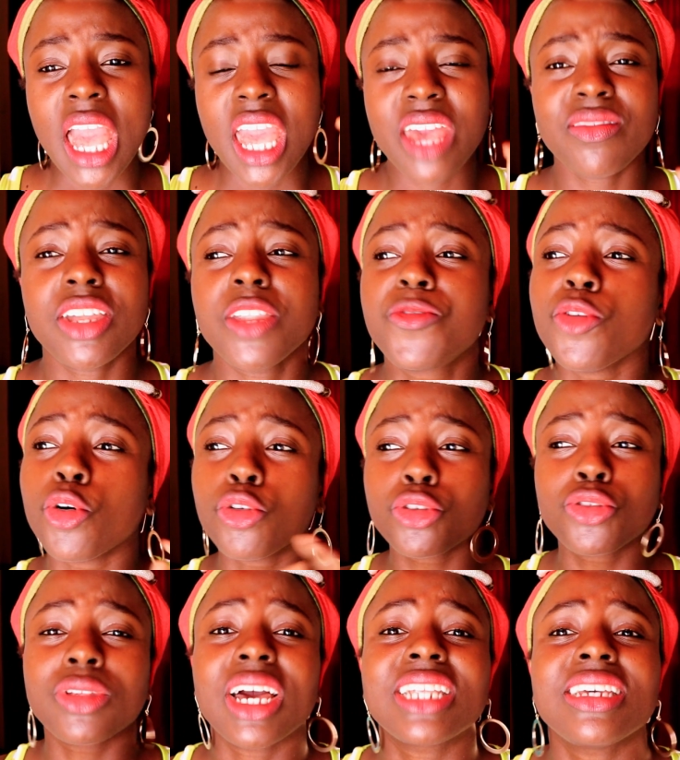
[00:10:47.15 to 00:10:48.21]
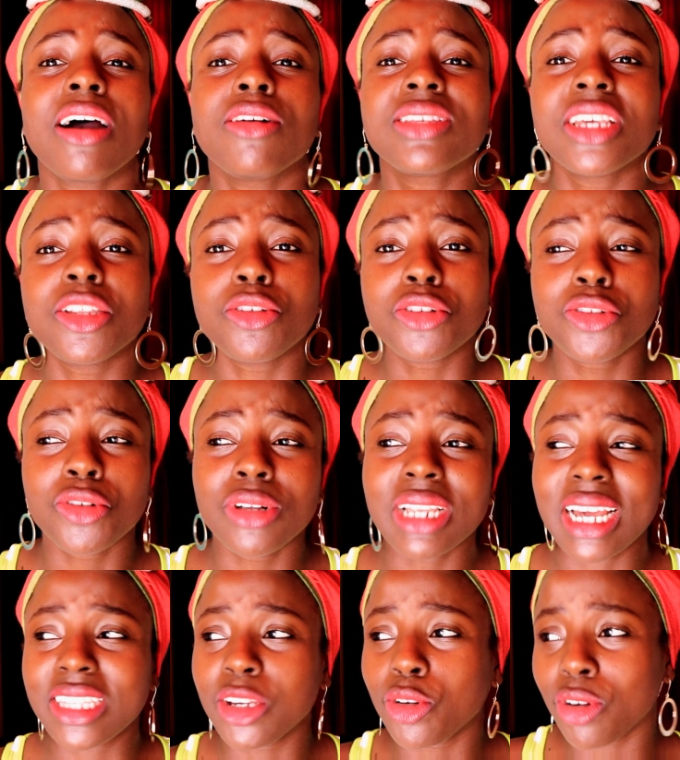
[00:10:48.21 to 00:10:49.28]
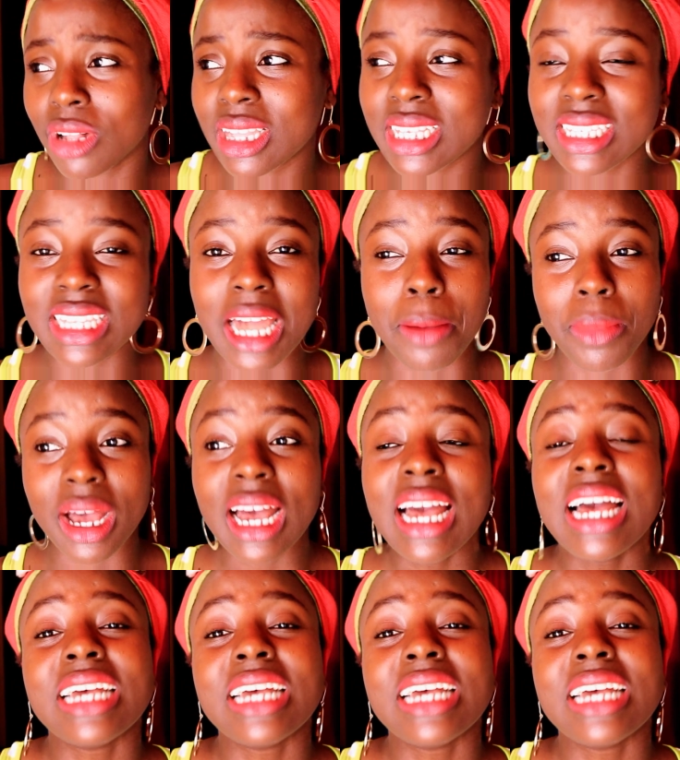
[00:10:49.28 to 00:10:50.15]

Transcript: even if you go to that house and you're told that you call this number